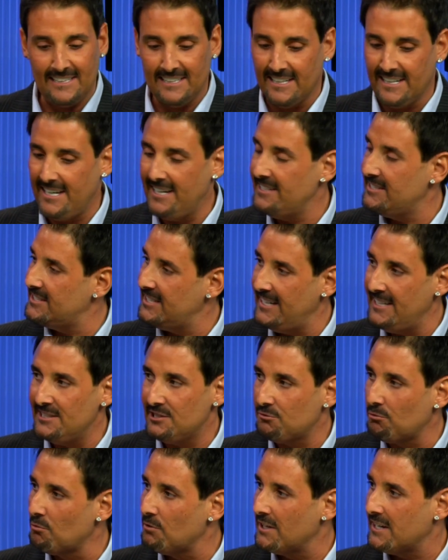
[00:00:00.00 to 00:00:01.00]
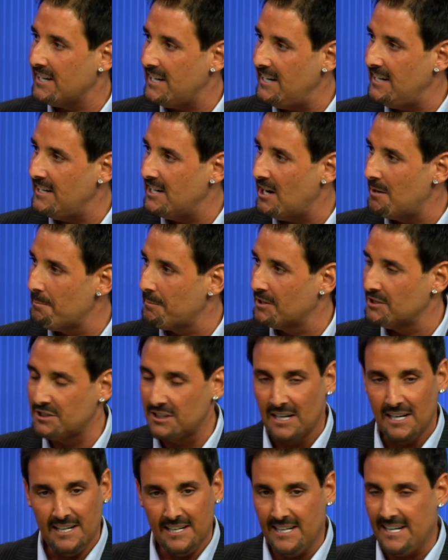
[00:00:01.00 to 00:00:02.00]
tease through the key numbers.
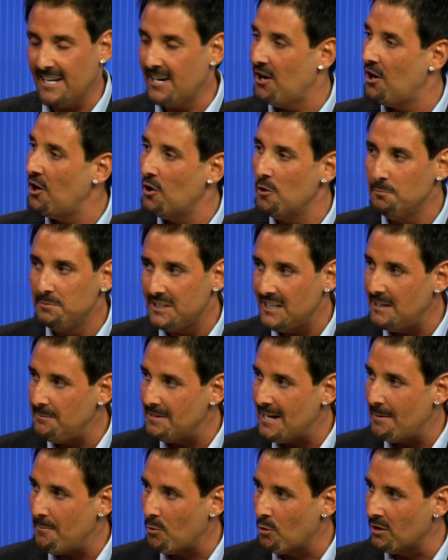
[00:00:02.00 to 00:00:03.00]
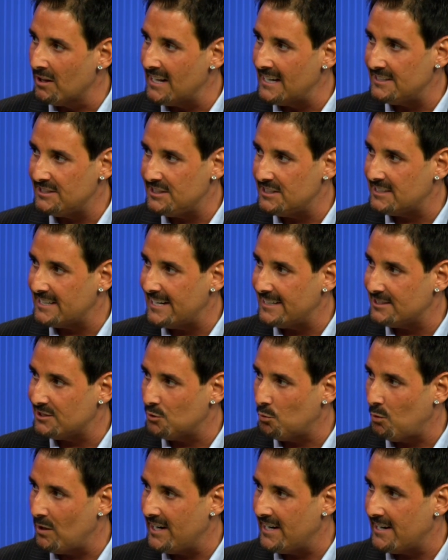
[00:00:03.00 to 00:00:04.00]
You get a home team that more or less just has to
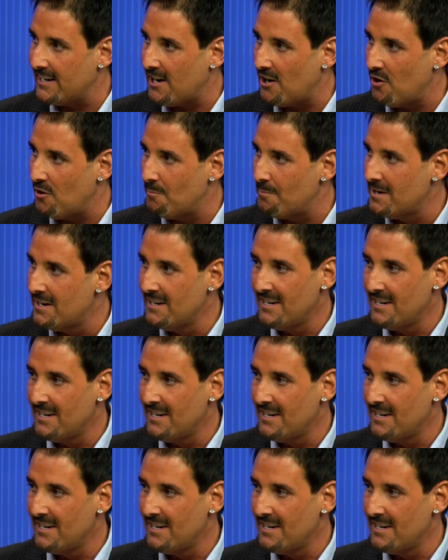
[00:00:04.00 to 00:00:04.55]
win at home,